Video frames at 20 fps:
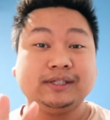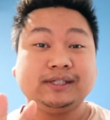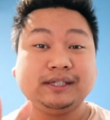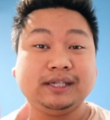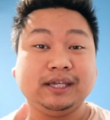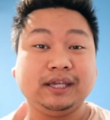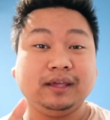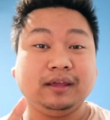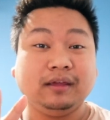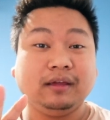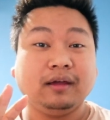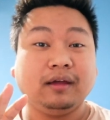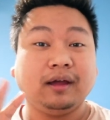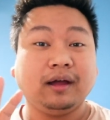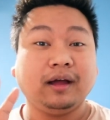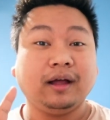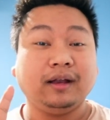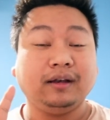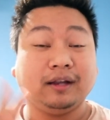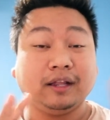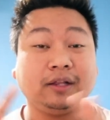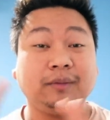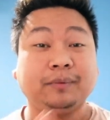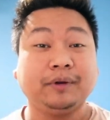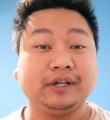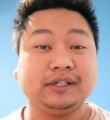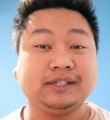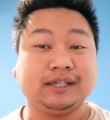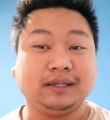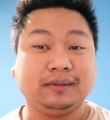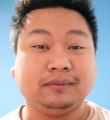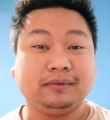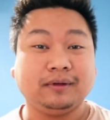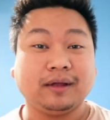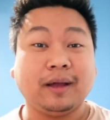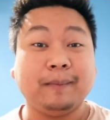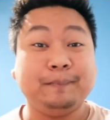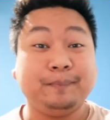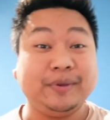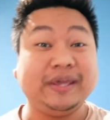see another person,
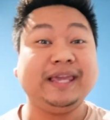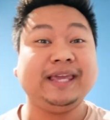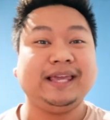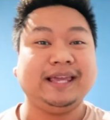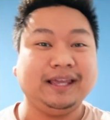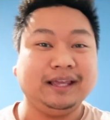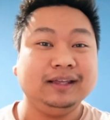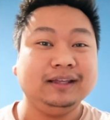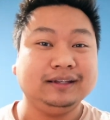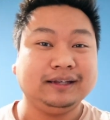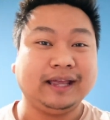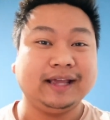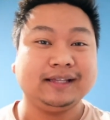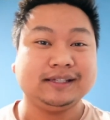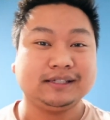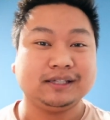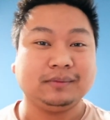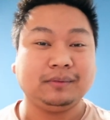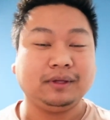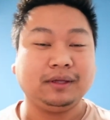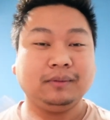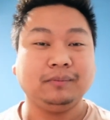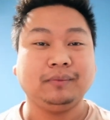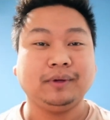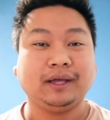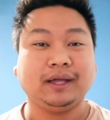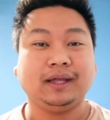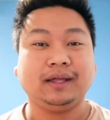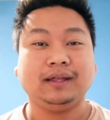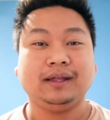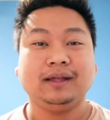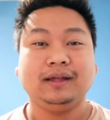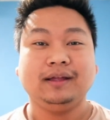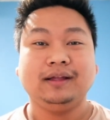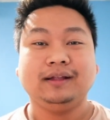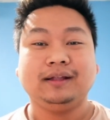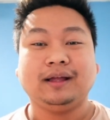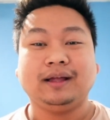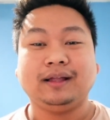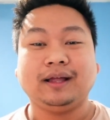a being next to me, but
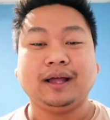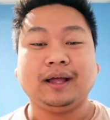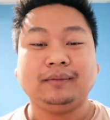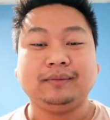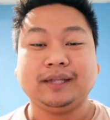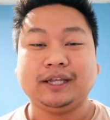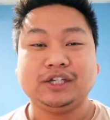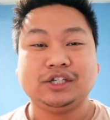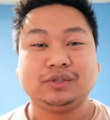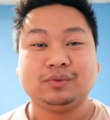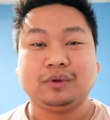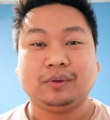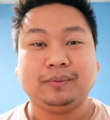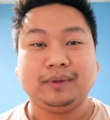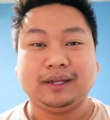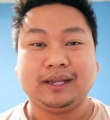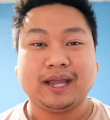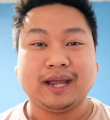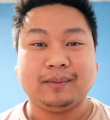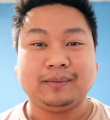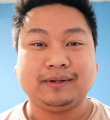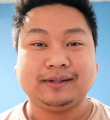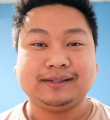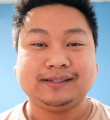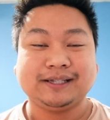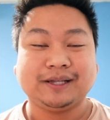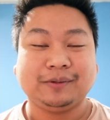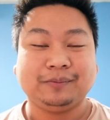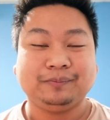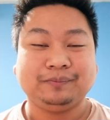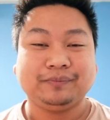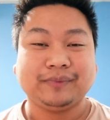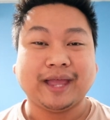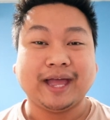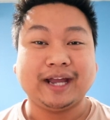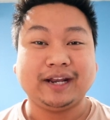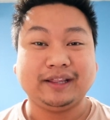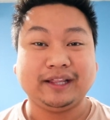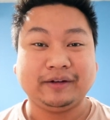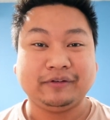um, they just won't be on camera. So
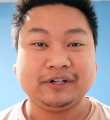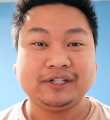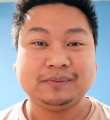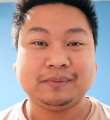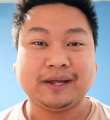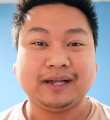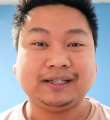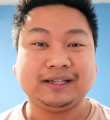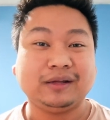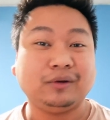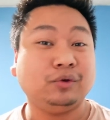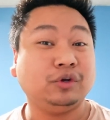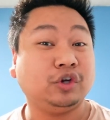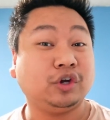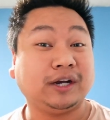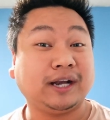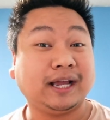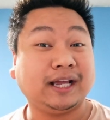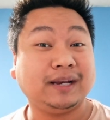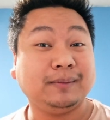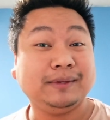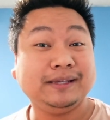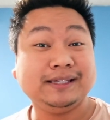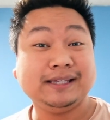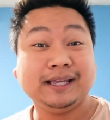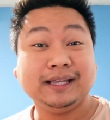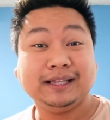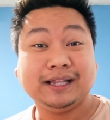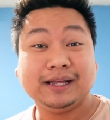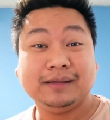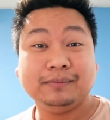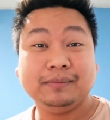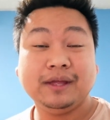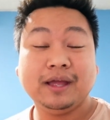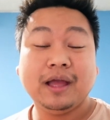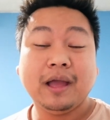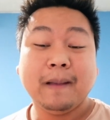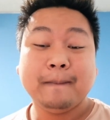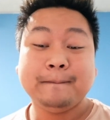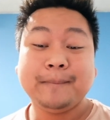out of their respect, you're not going to be seeing them,
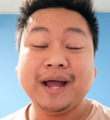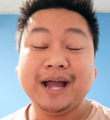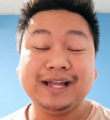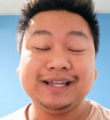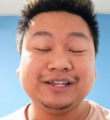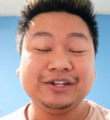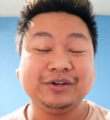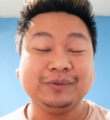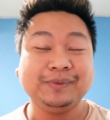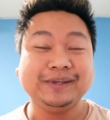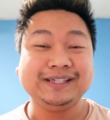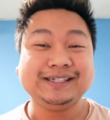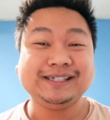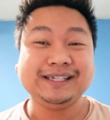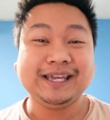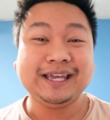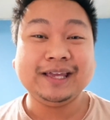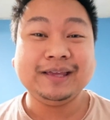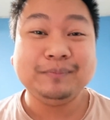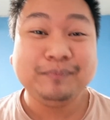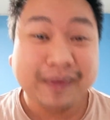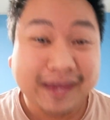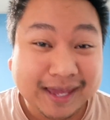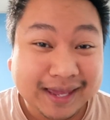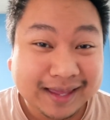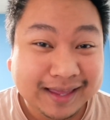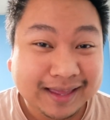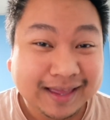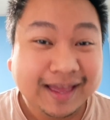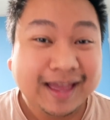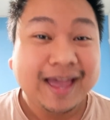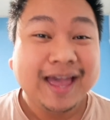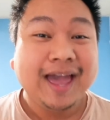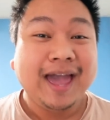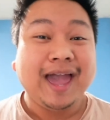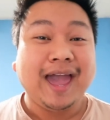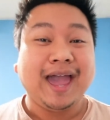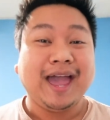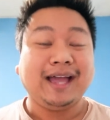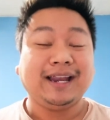but you'll be seeing me.
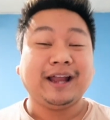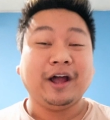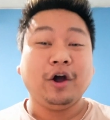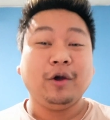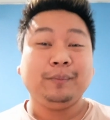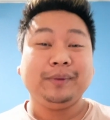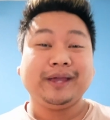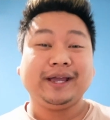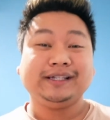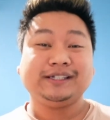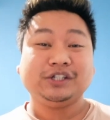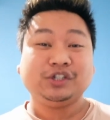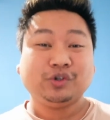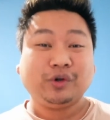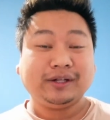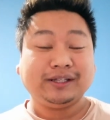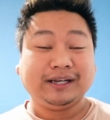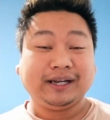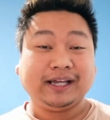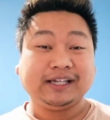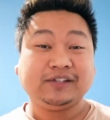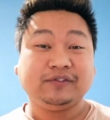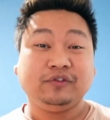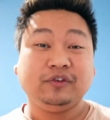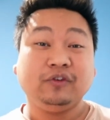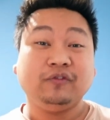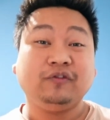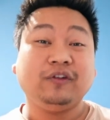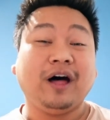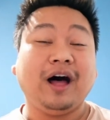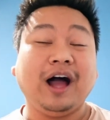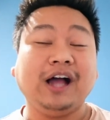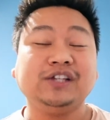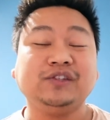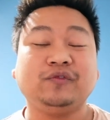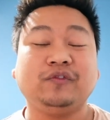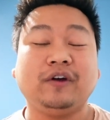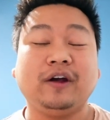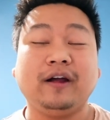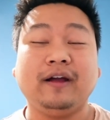And I hope you guys enjoy the next few
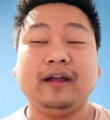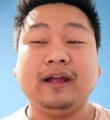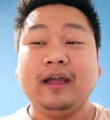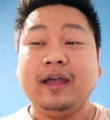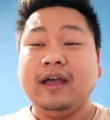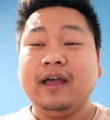vlogs for